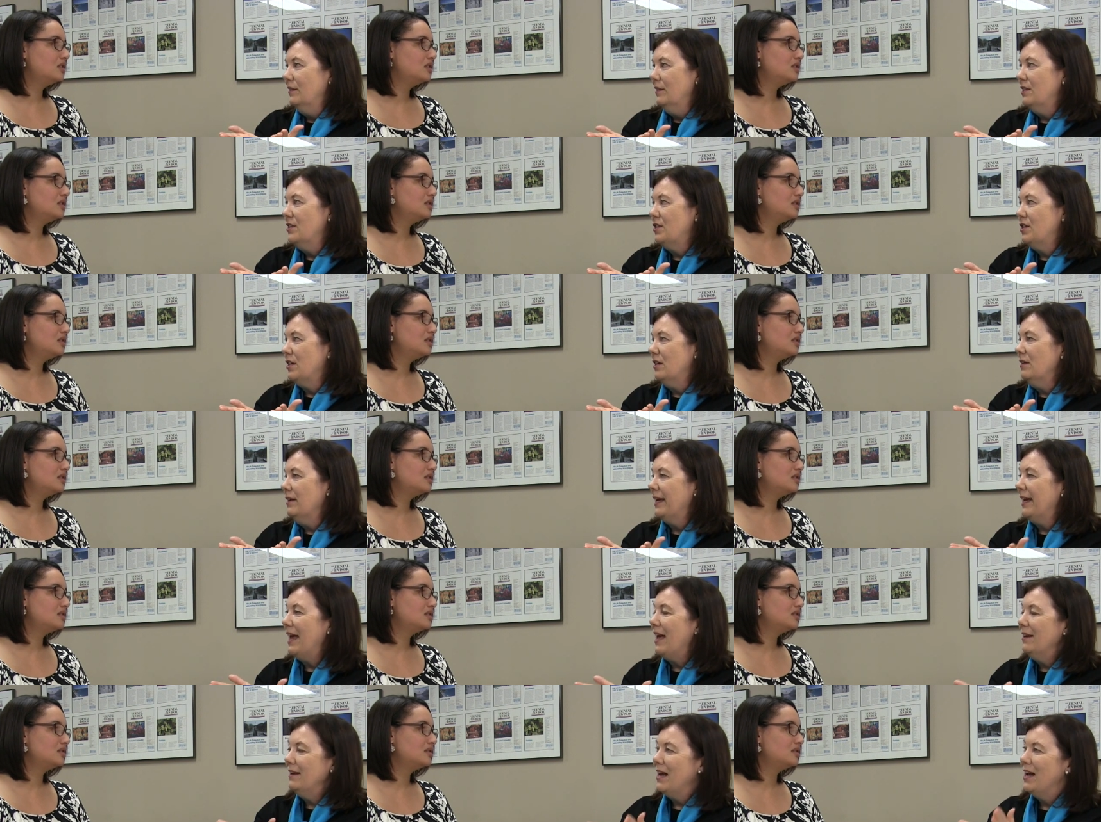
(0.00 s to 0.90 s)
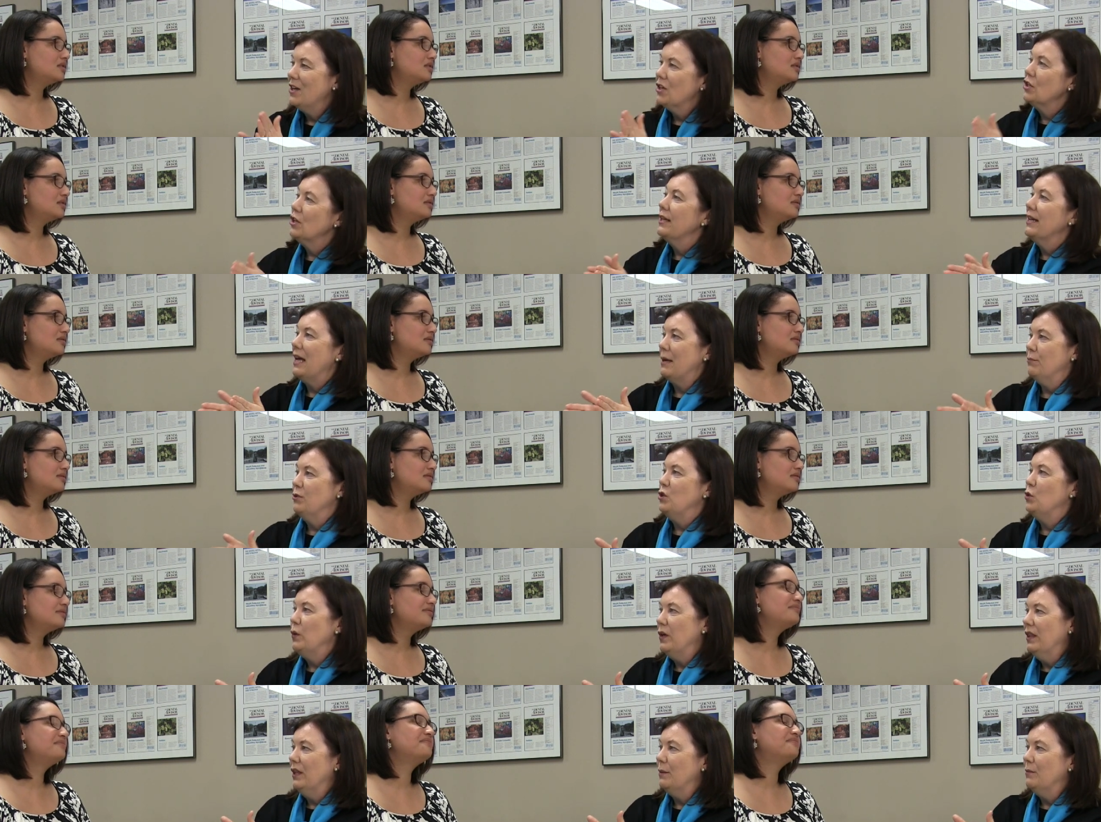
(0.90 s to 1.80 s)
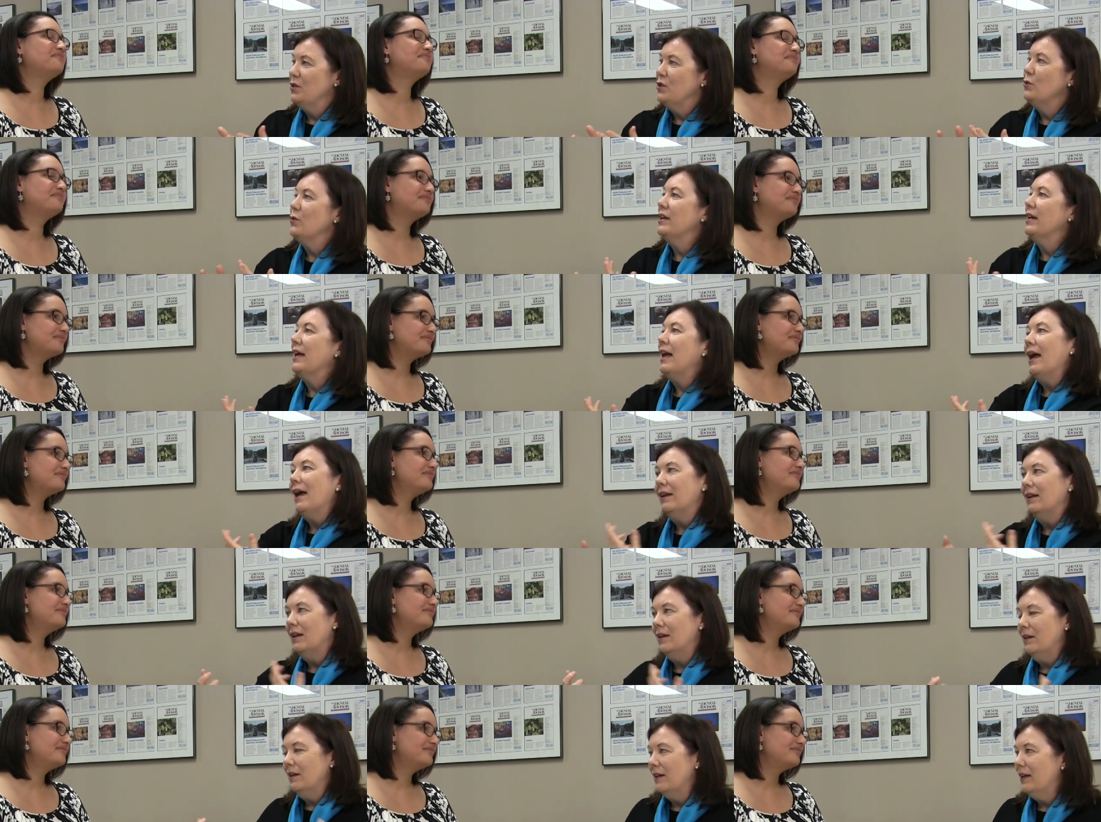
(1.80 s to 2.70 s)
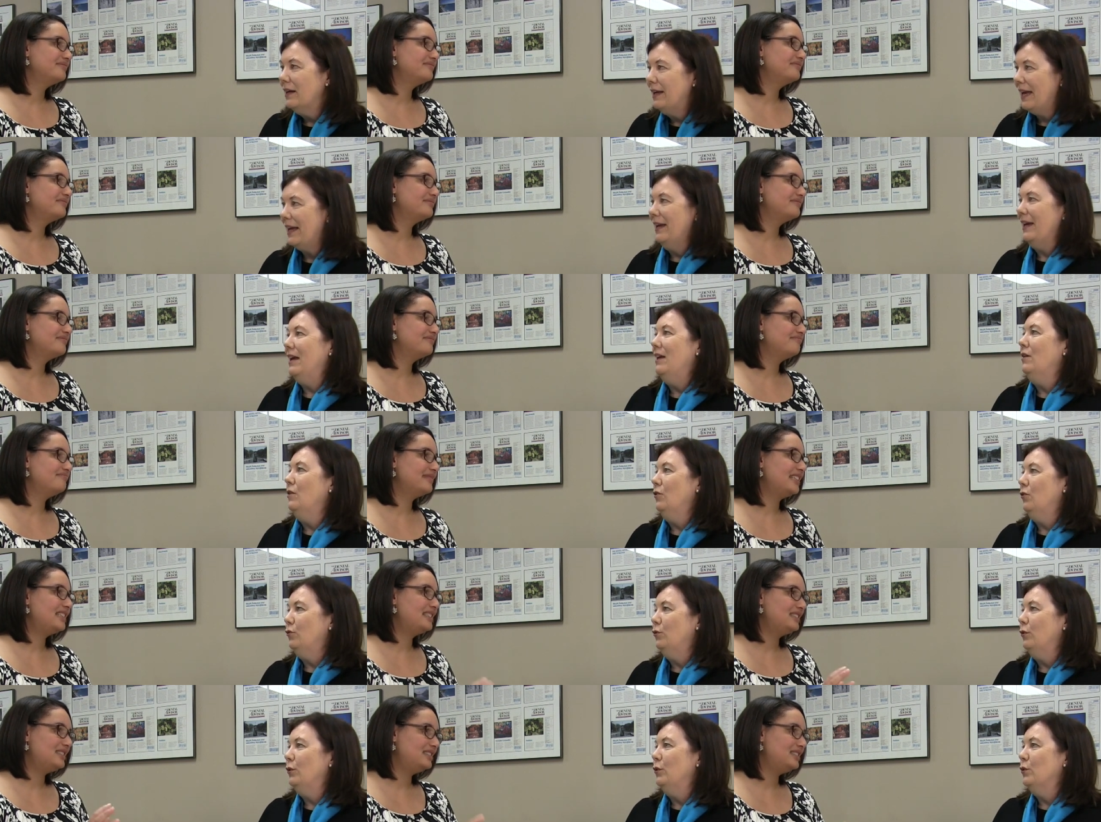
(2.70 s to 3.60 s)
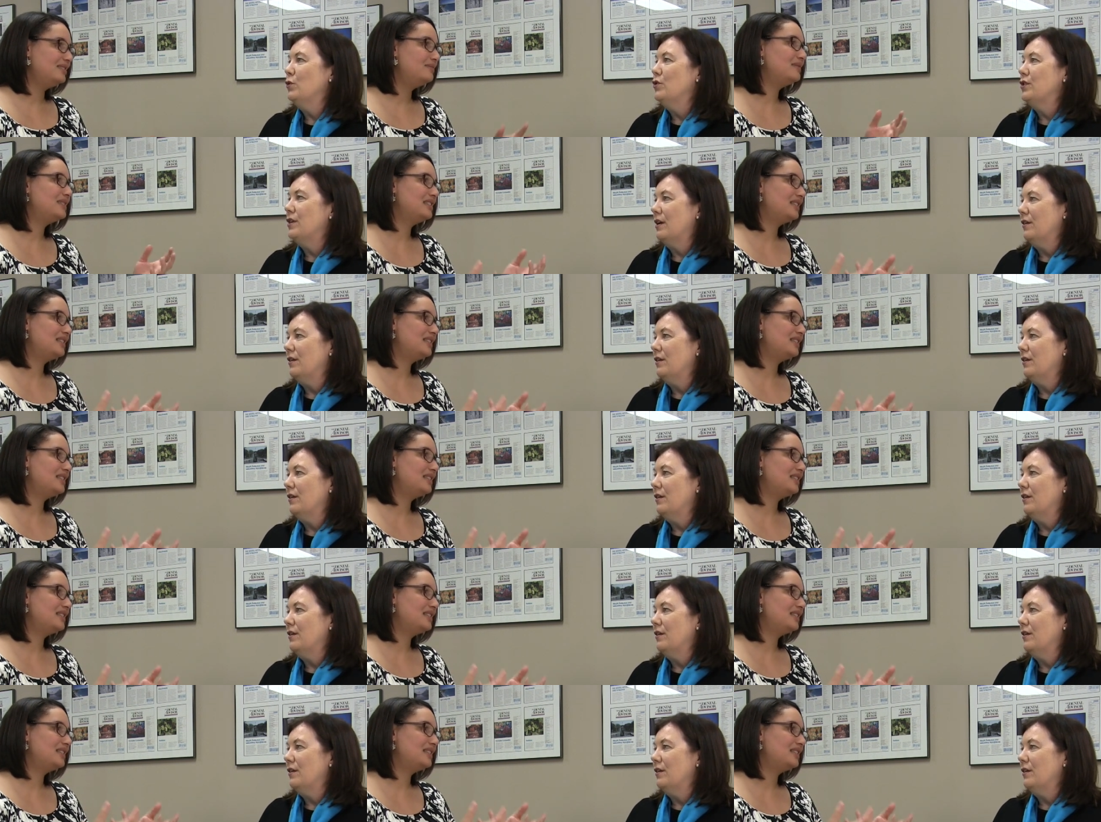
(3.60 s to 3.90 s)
Speaker 1: the sterilant can't actually get between them, so it can't get in That's through those